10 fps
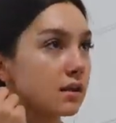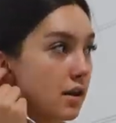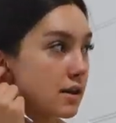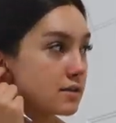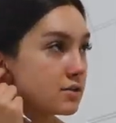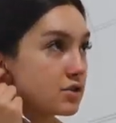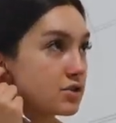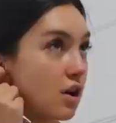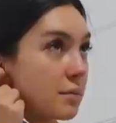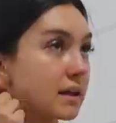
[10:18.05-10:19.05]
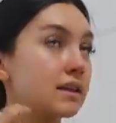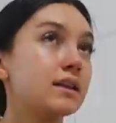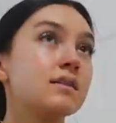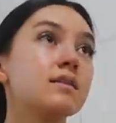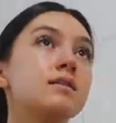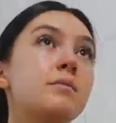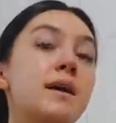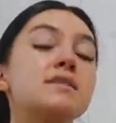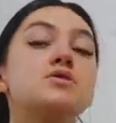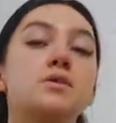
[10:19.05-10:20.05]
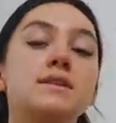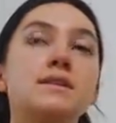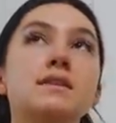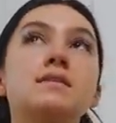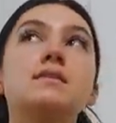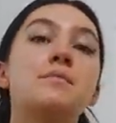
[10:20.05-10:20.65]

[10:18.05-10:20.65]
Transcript: and just not making the best choices.